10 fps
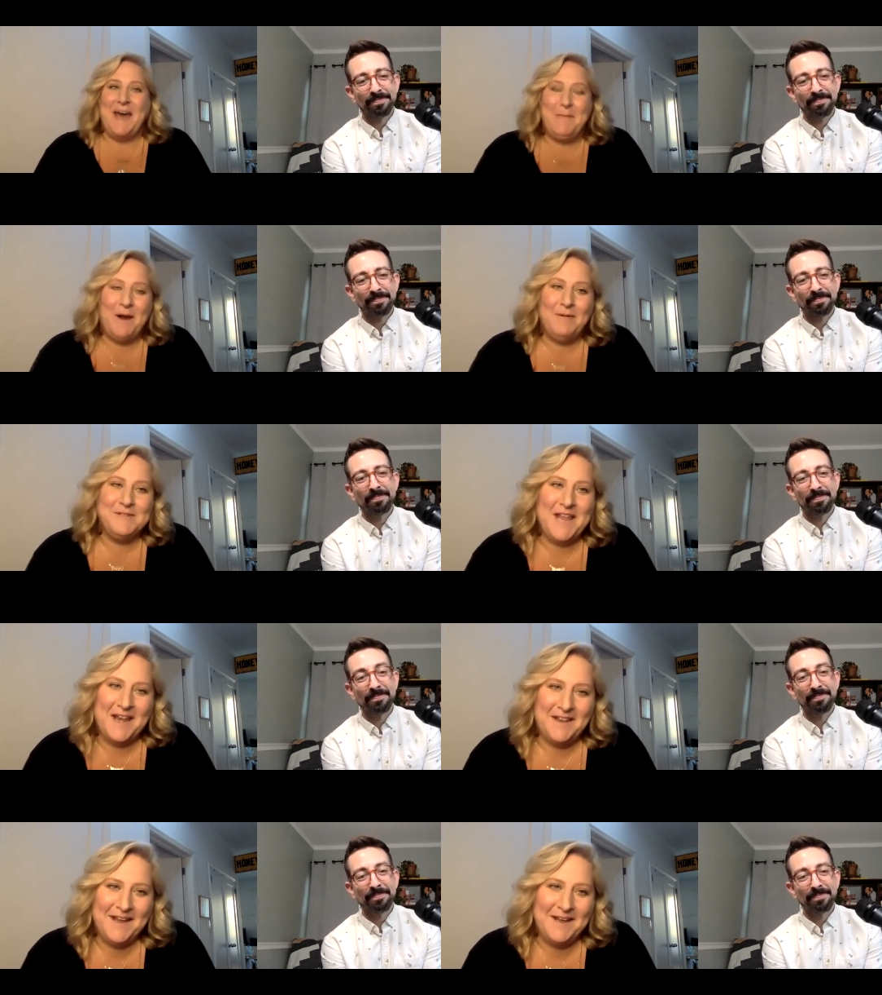Speaker 1: that part was
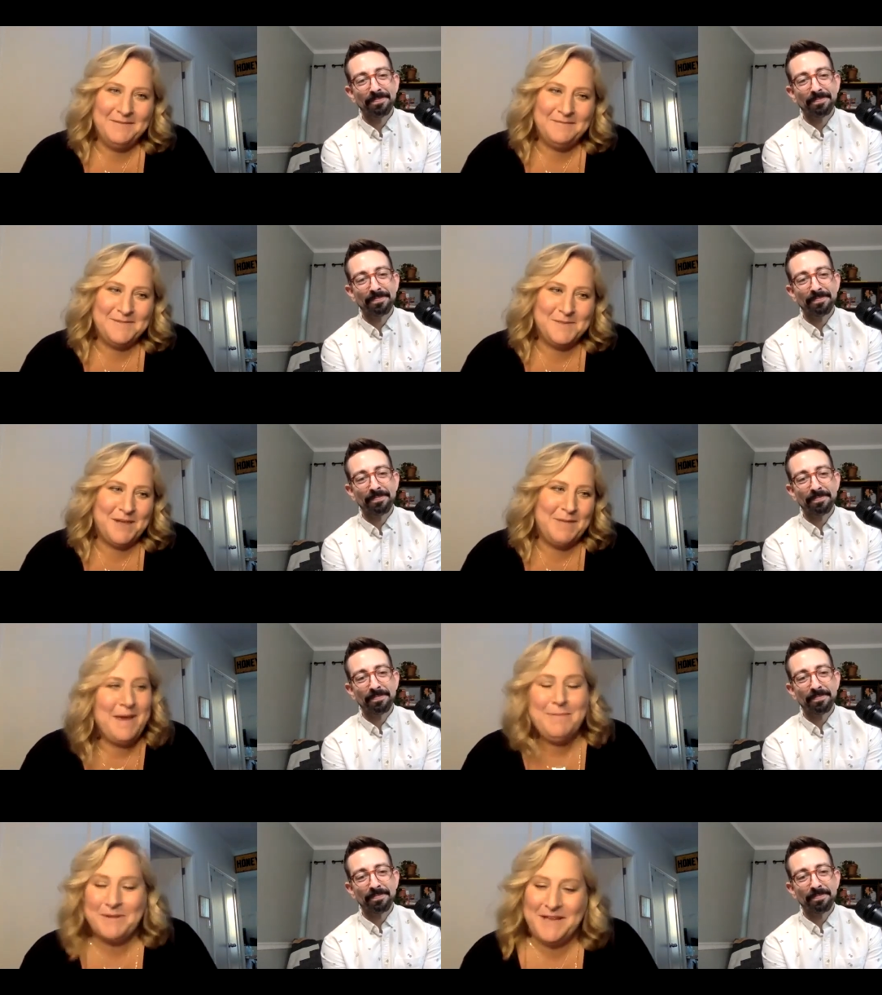getting like to play
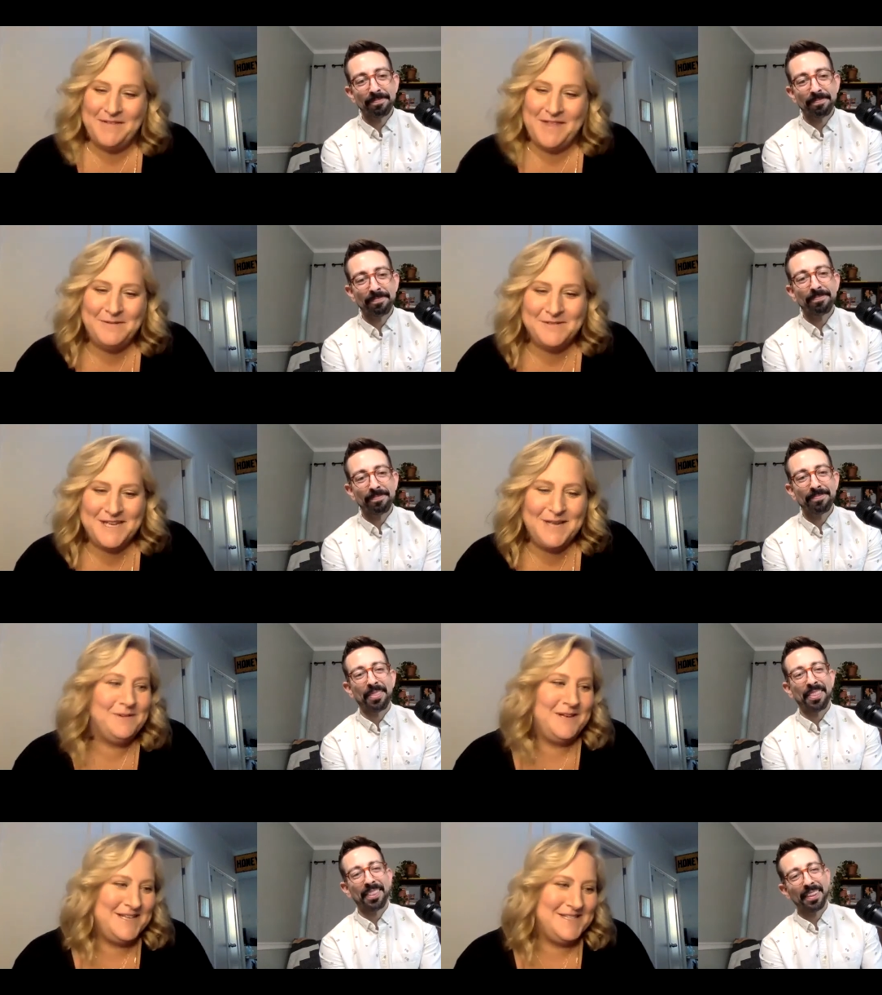make-believe, and that was
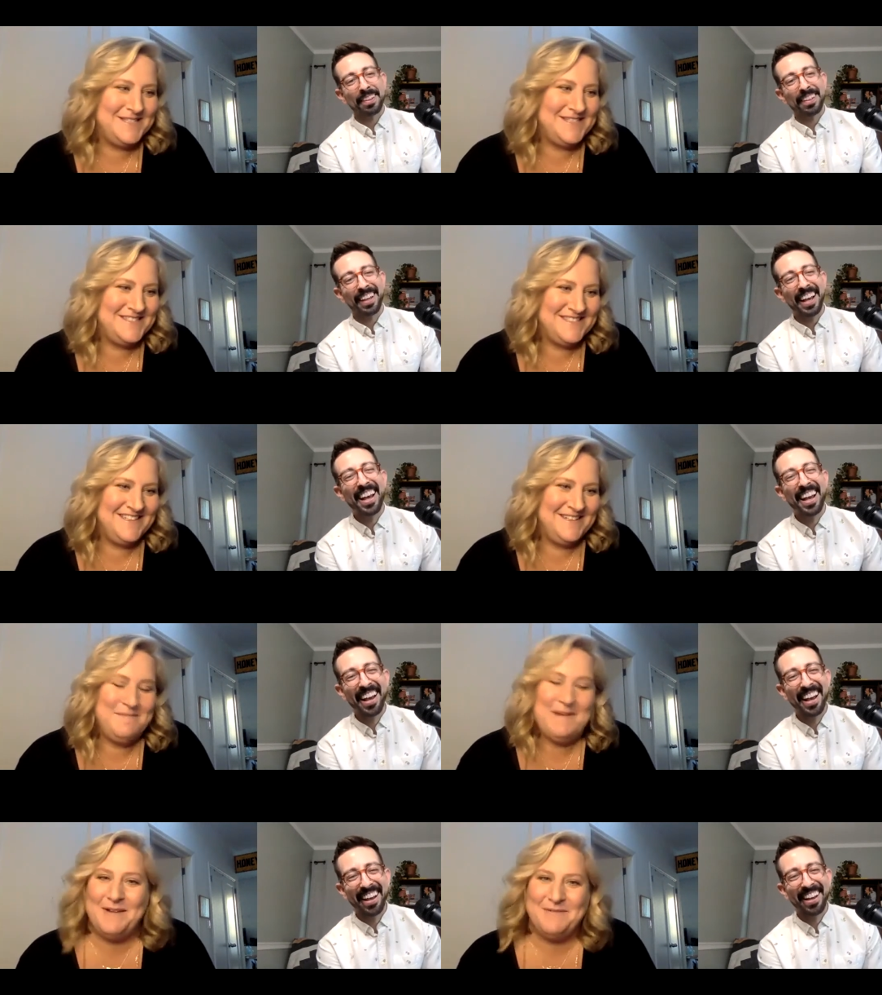equally as
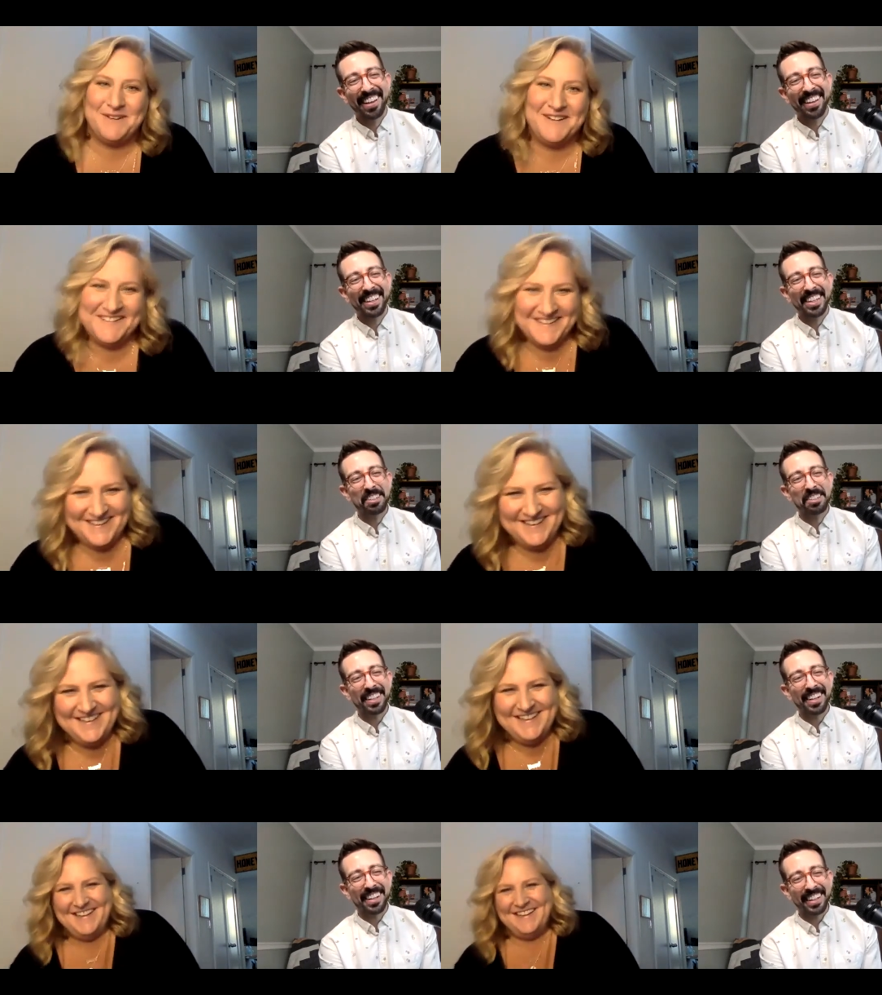meaningful.
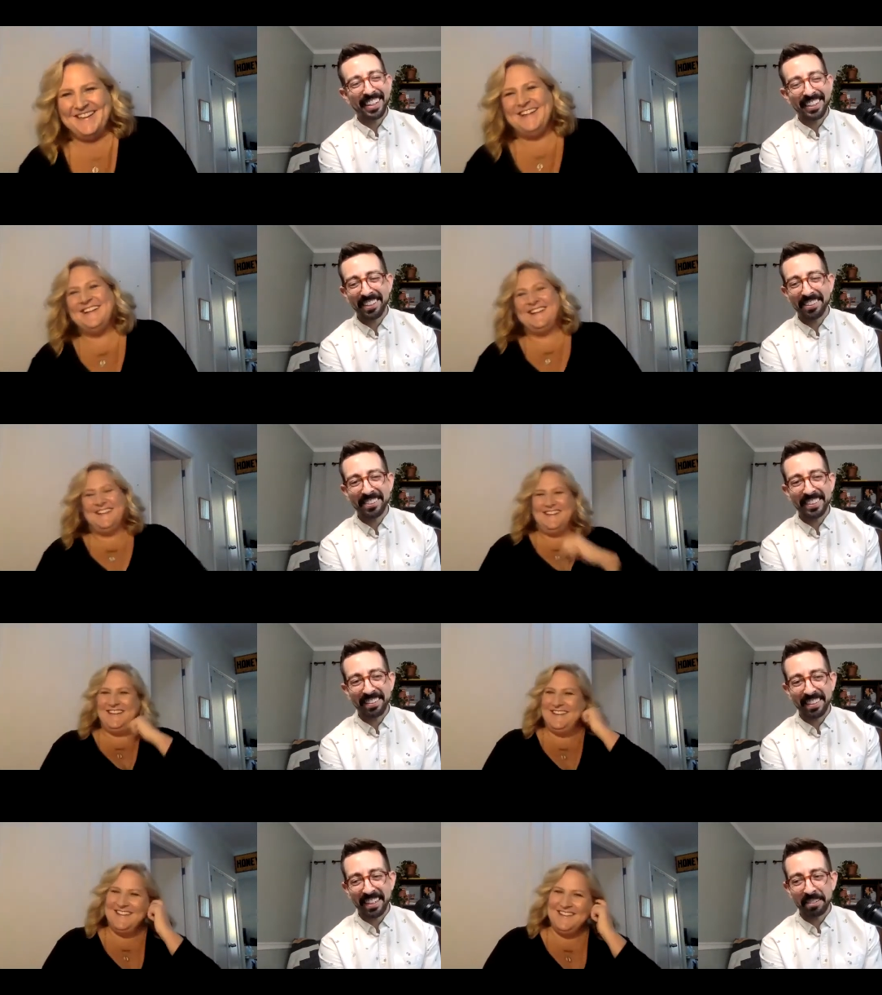
Speaker 2: Yeah, I can
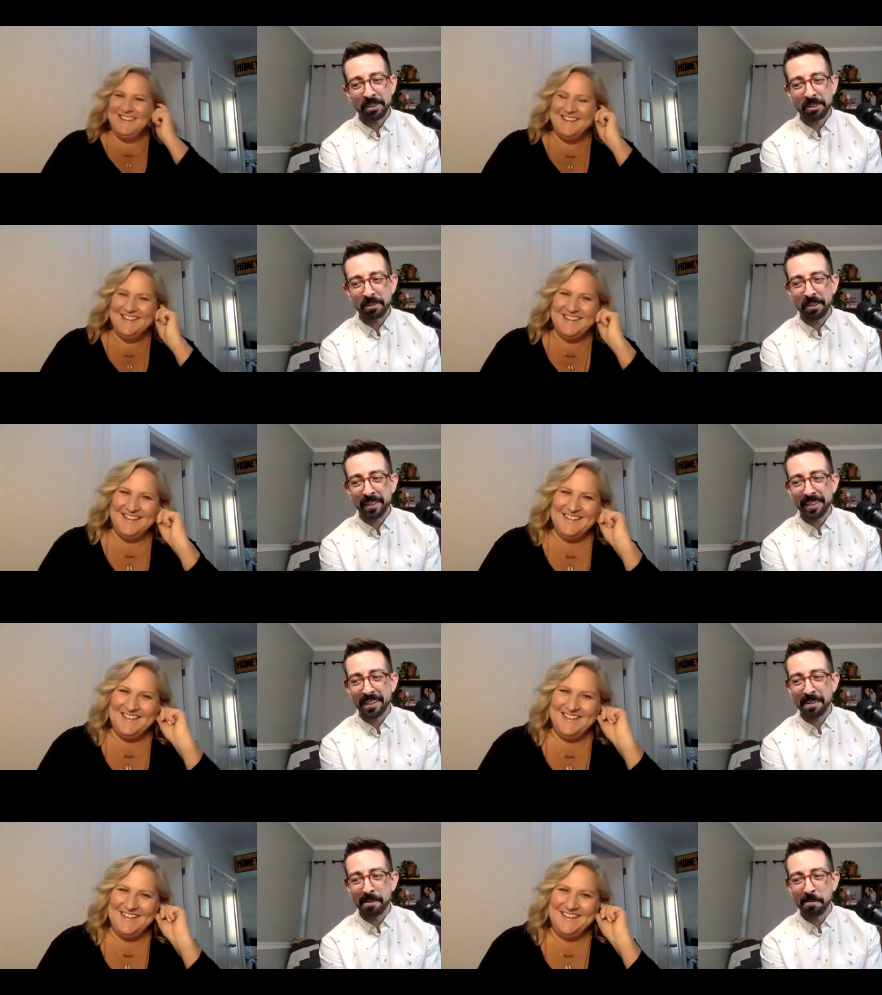understand that for sure.
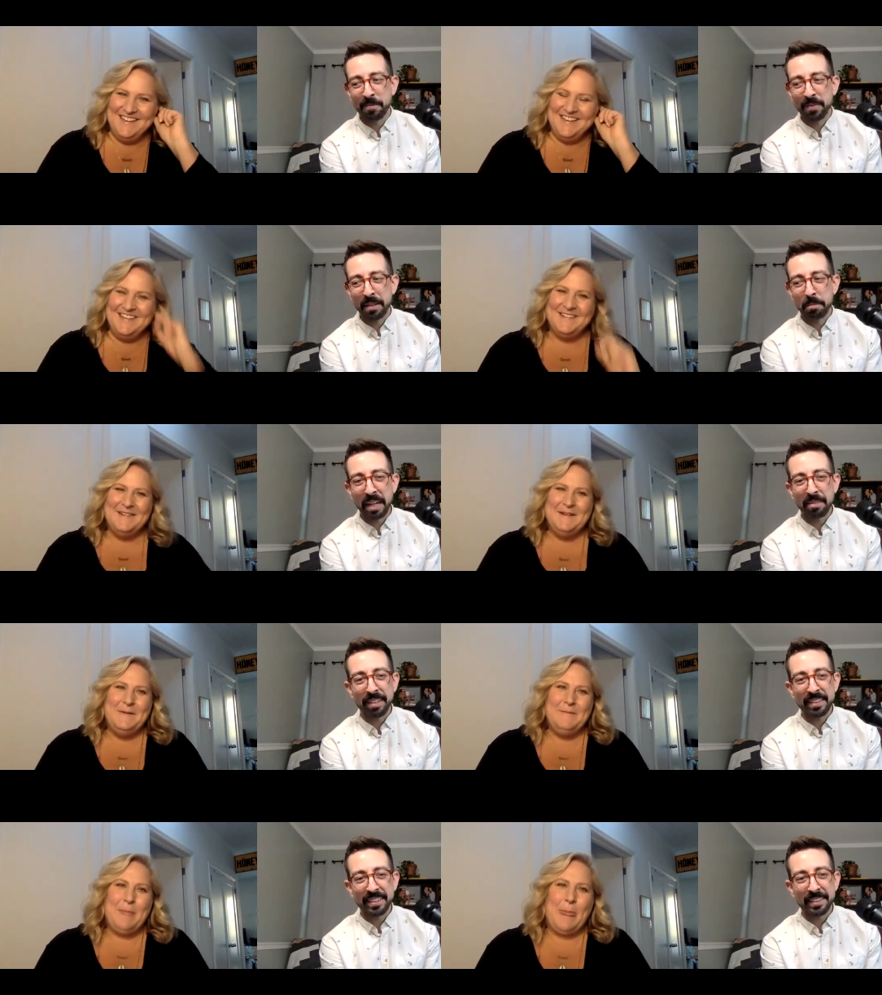
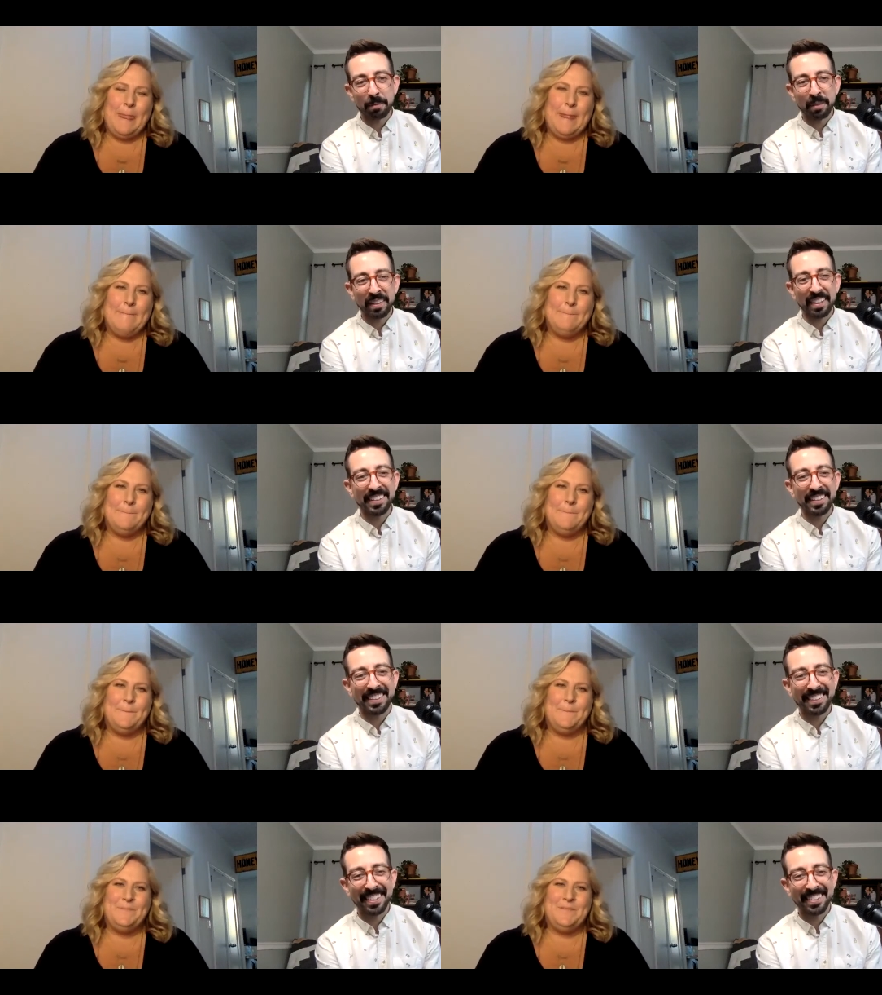Manifesting something that
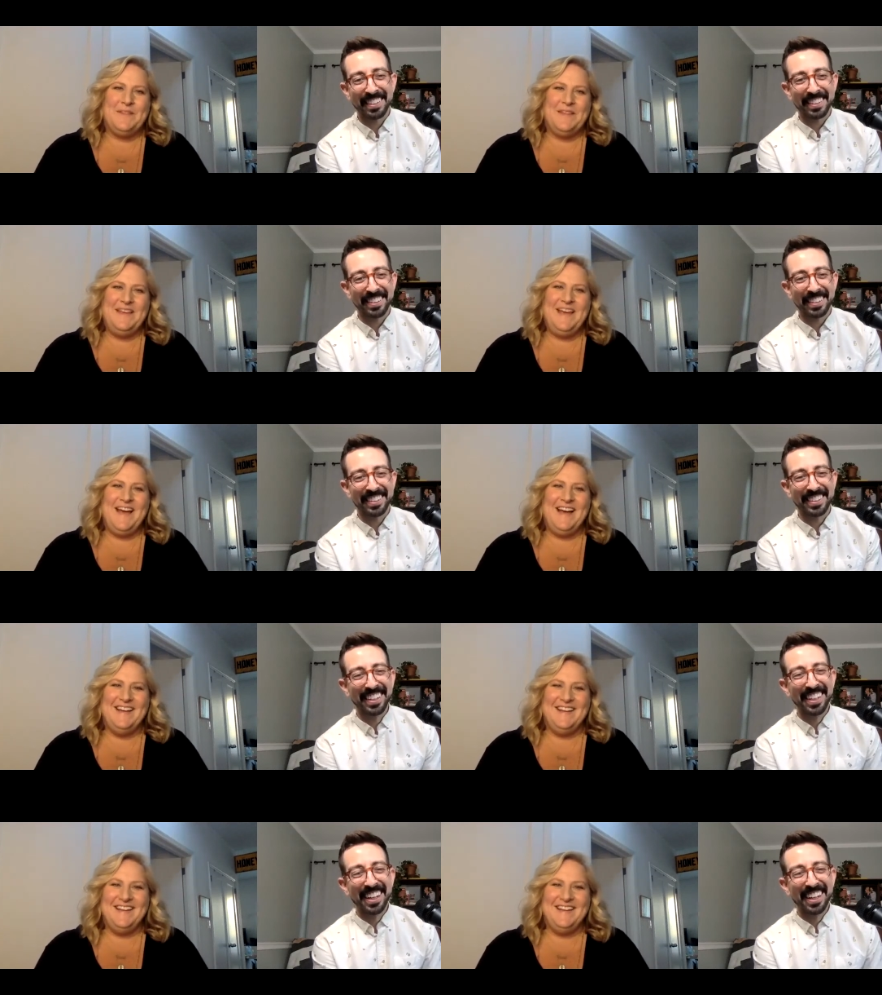doesn't exist.
Speaker 1: Yeah.